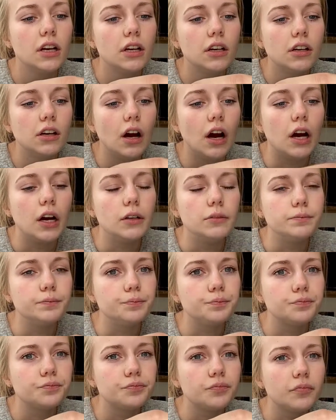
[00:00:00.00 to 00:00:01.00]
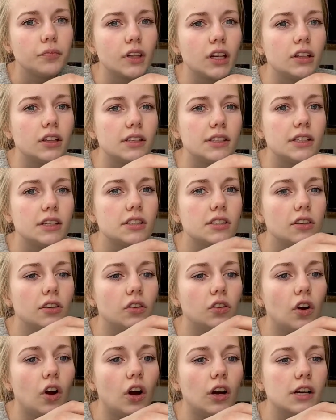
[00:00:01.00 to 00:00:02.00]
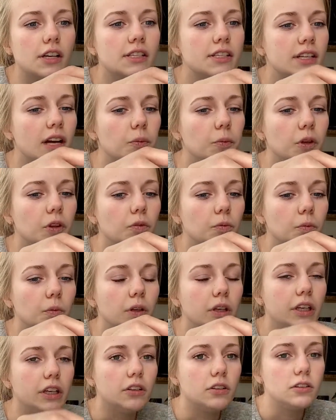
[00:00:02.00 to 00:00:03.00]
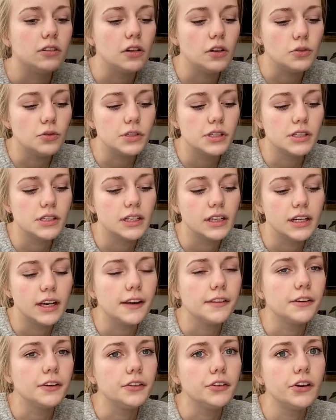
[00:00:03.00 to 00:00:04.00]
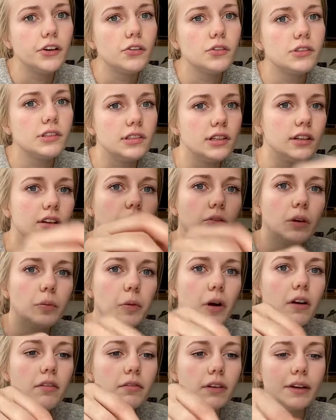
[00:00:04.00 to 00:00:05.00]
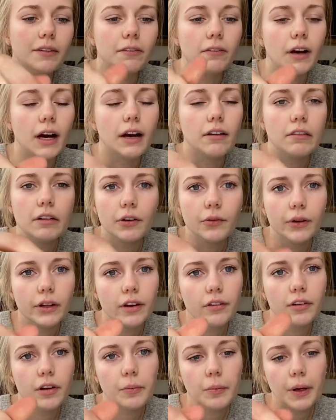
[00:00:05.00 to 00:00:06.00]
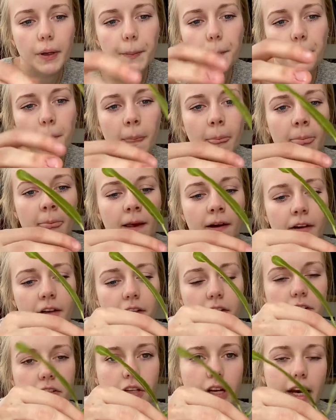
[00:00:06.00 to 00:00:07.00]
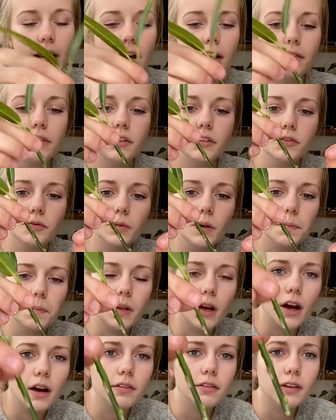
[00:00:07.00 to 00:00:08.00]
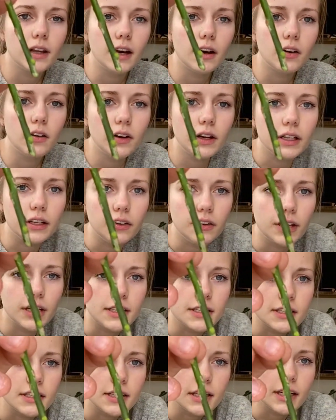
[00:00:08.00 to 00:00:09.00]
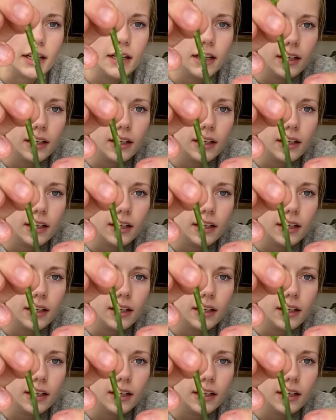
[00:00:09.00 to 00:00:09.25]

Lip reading: unless it's a long stem with really close together nodes, then I'll rip off like 5 or whatever, but so I have those ripped off now, and you can see